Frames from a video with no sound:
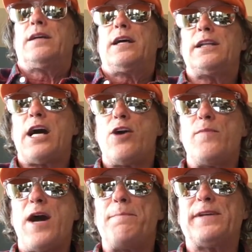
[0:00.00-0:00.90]

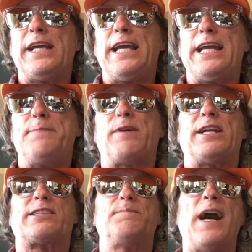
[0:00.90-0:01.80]
Hello, Mumkey, but
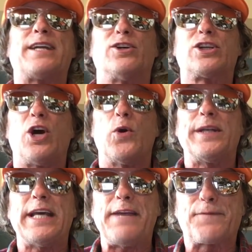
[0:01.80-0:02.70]
it's Michael
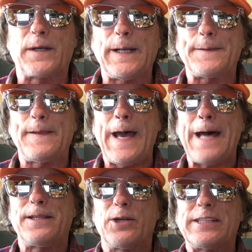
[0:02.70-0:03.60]
Cohen Day. Forget
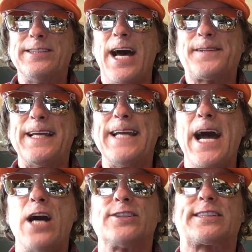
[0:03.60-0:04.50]
that. There is nothing
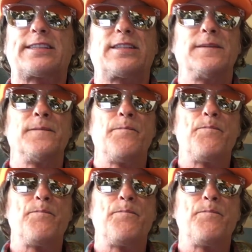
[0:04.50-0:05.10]
else.